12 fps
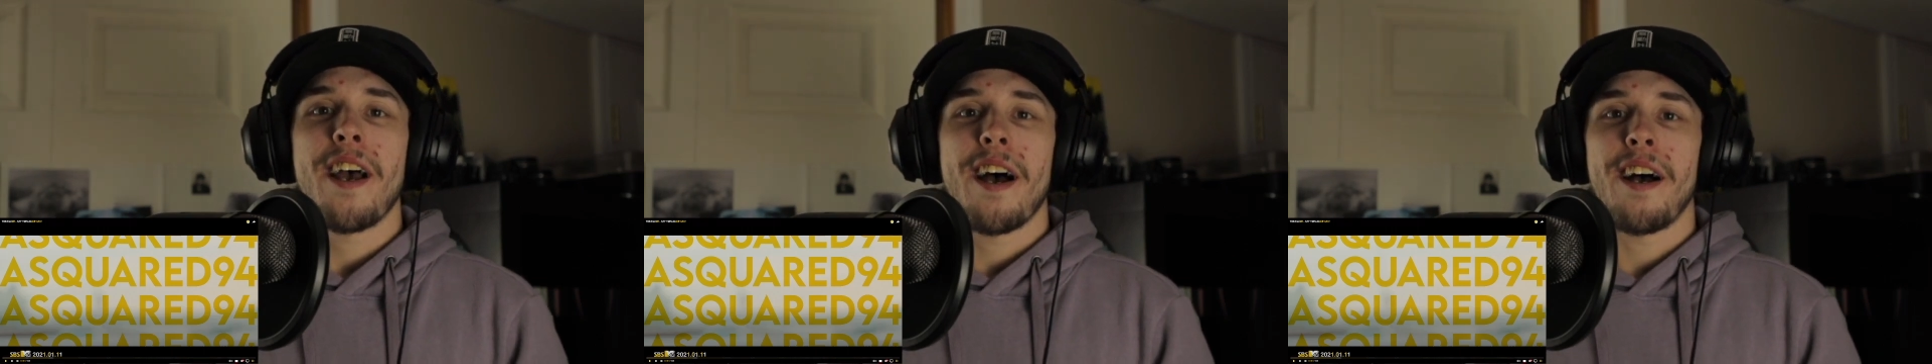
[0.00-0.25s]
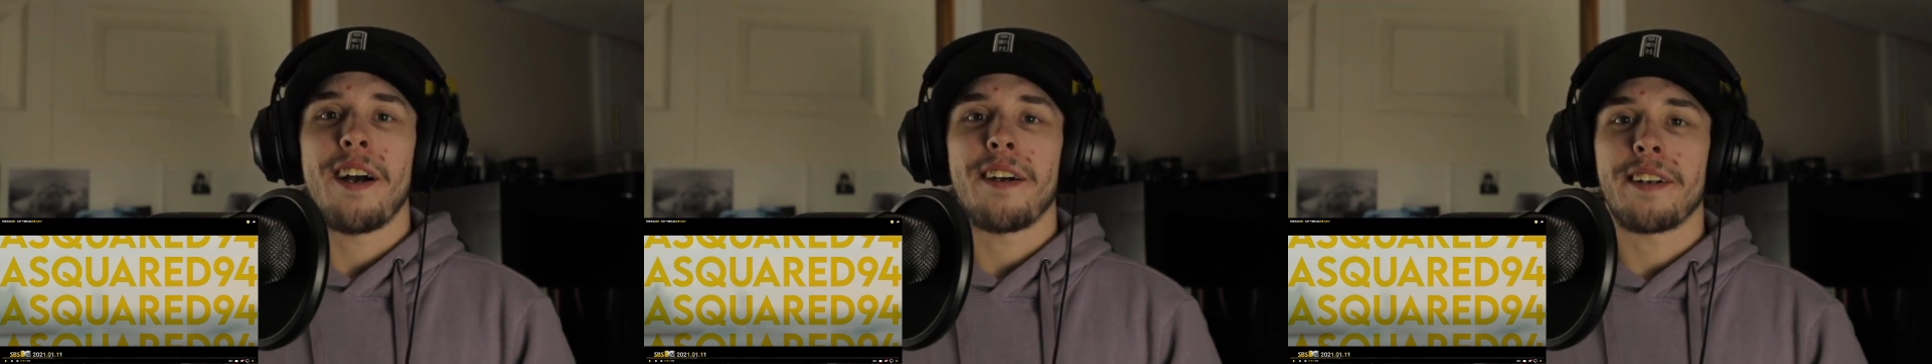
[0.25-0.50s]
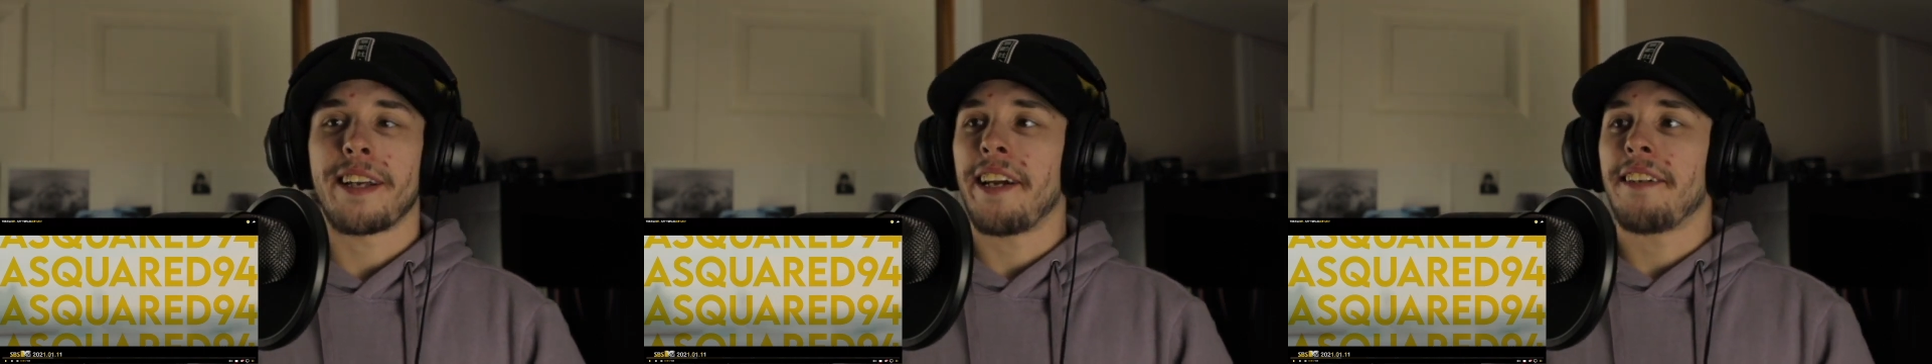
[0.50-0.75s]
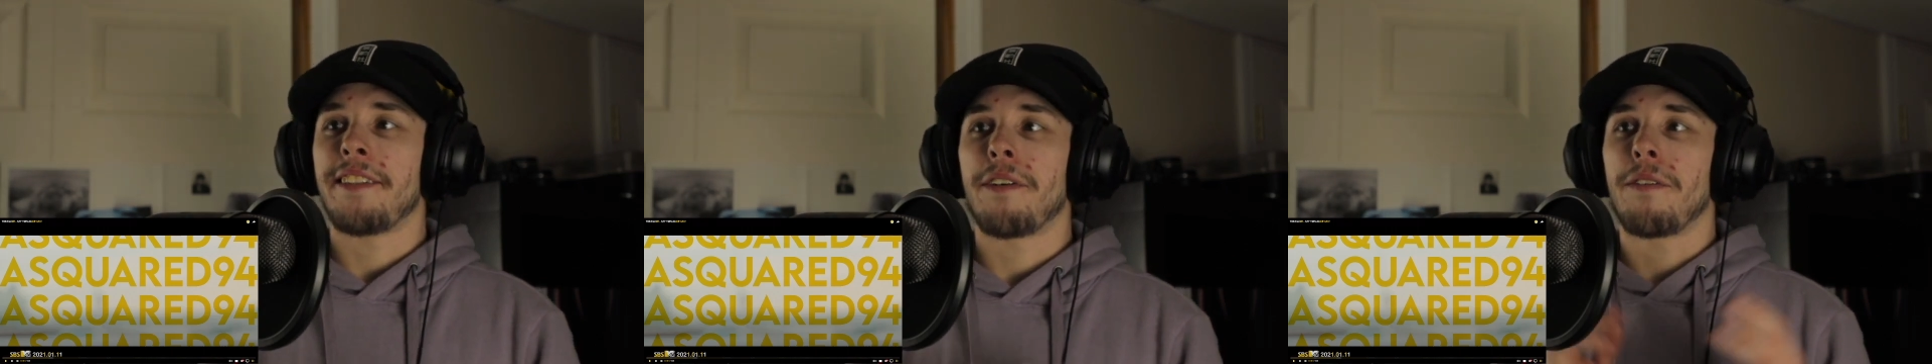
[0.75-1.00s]
in
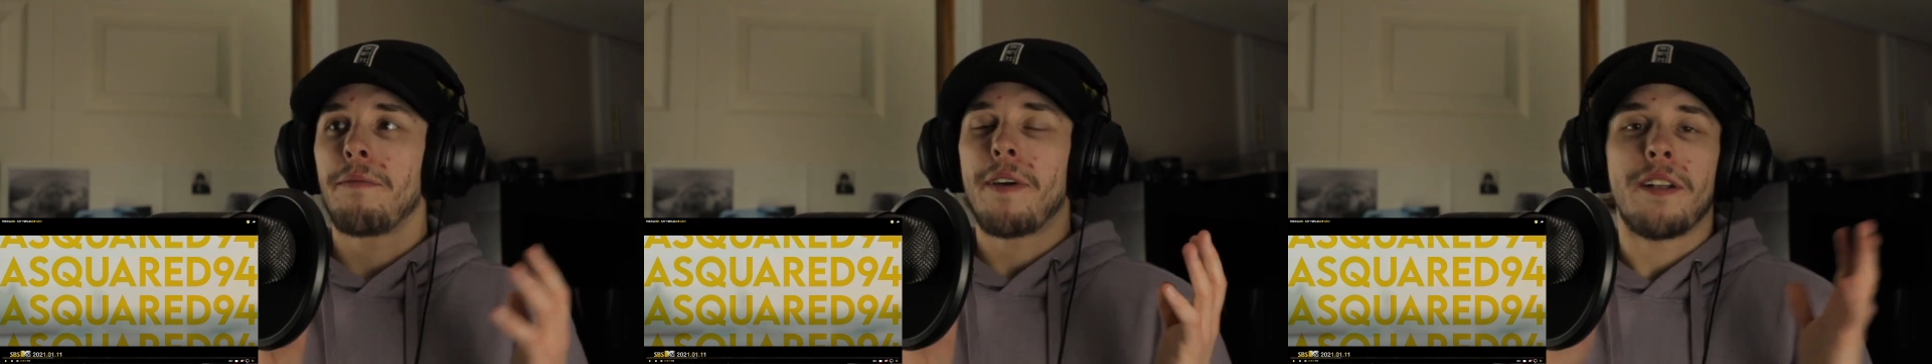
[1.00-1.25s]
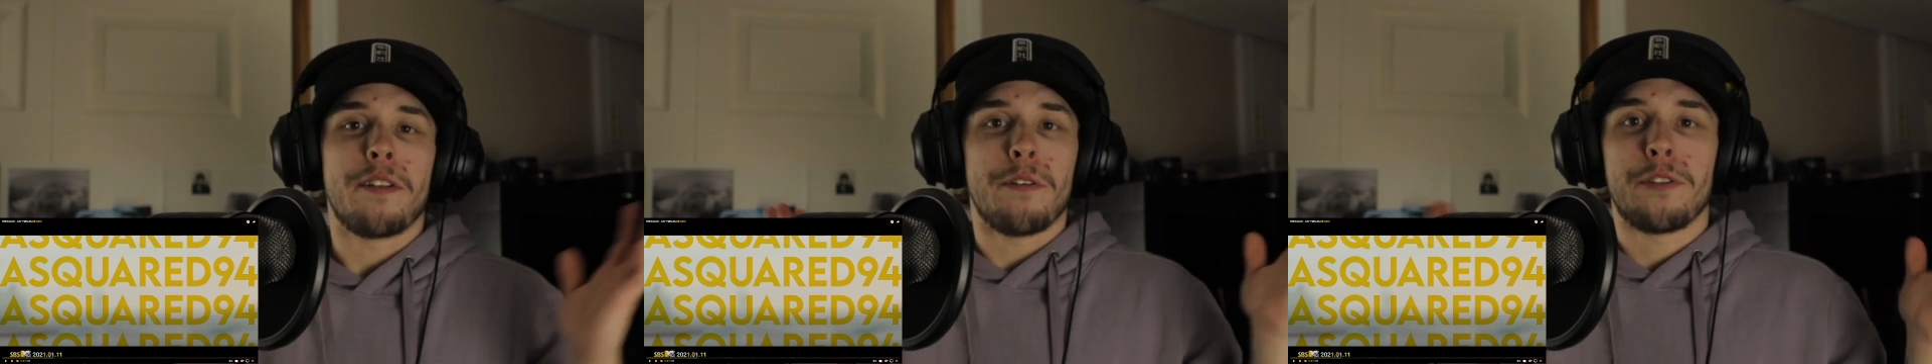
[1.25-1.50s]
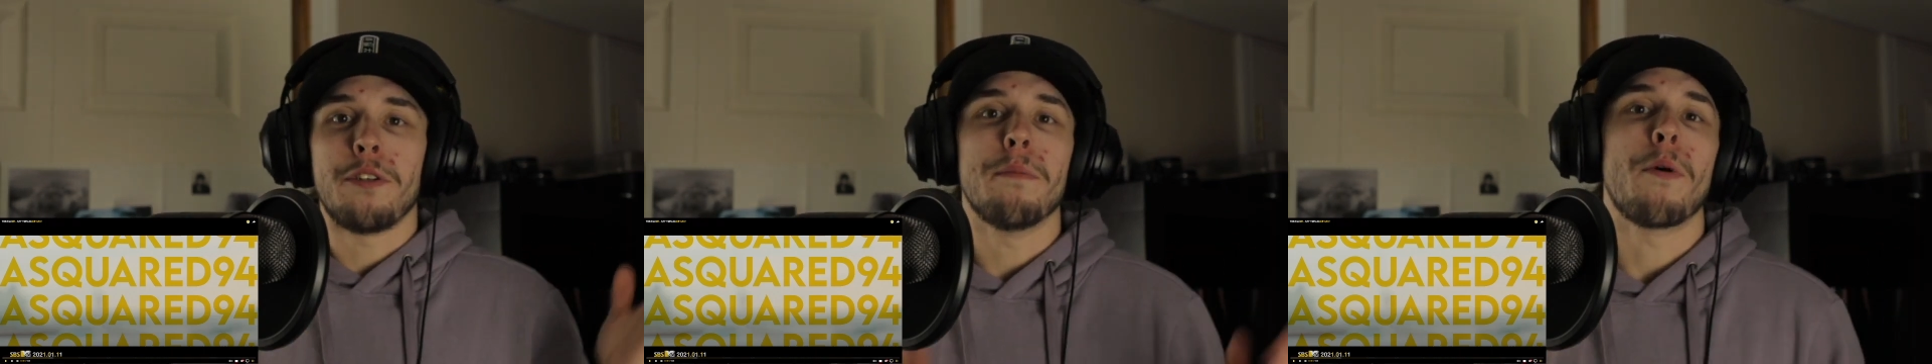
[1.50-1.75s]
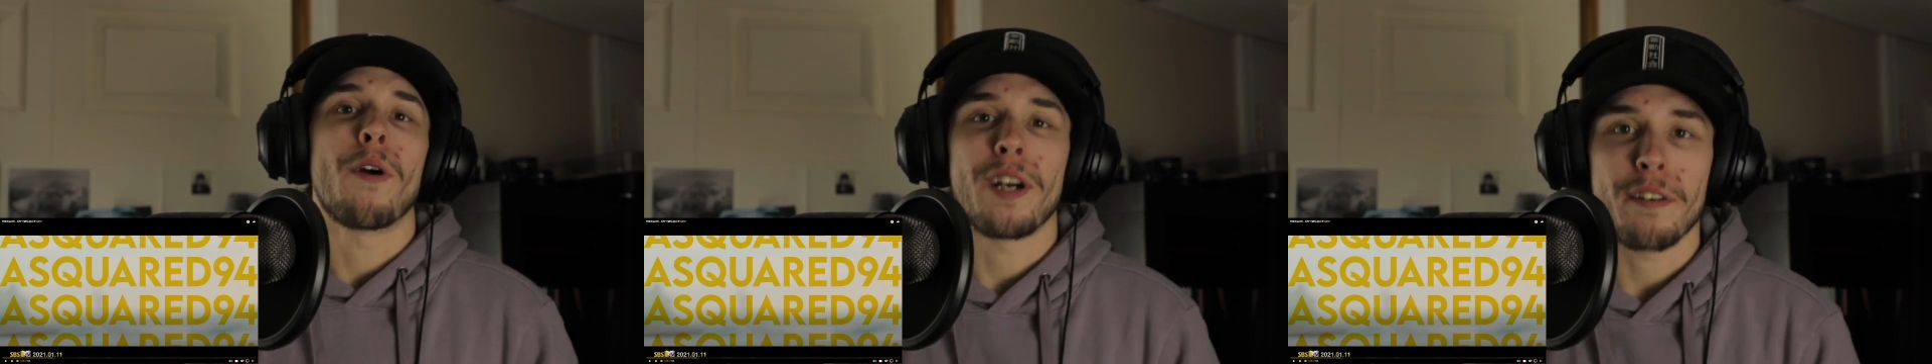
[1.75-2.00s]
case they're a little too
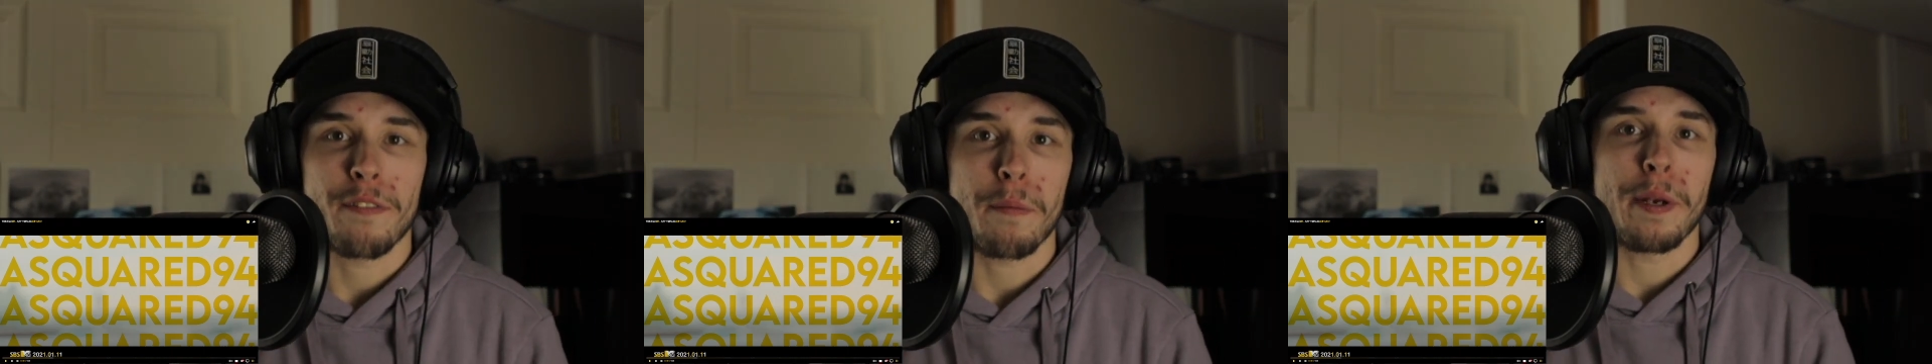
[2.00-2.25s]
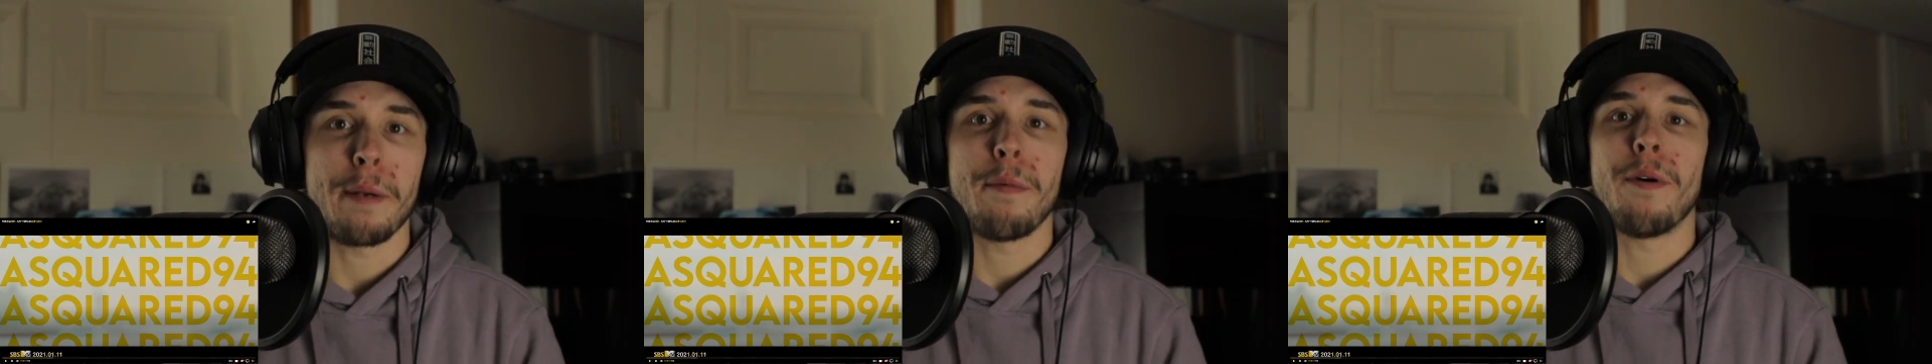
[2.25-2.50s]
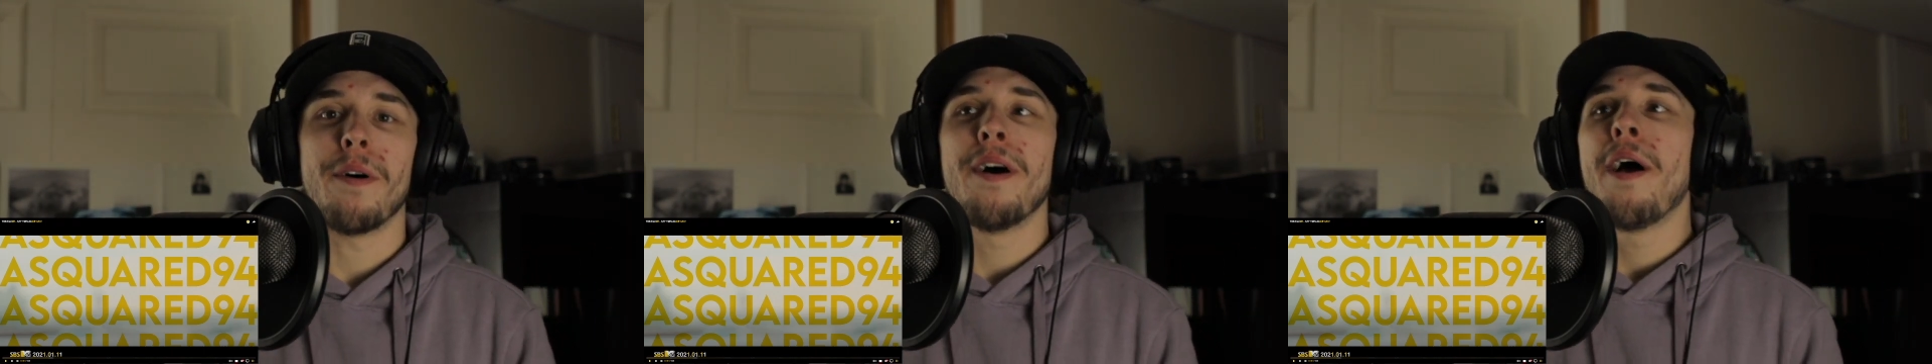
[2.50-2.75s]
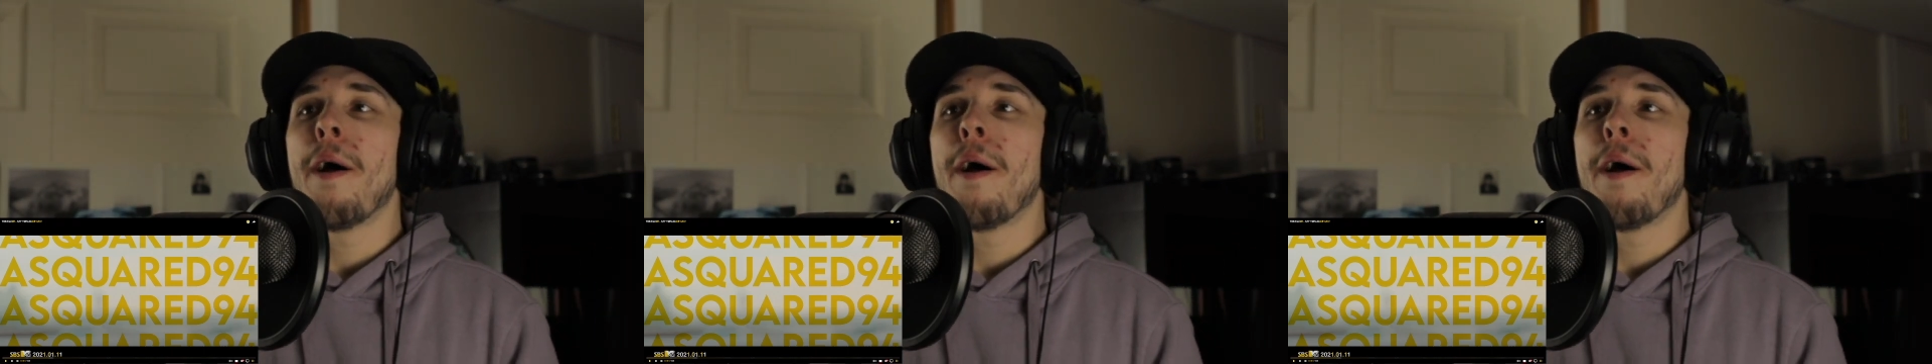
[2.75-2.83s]
boring for people.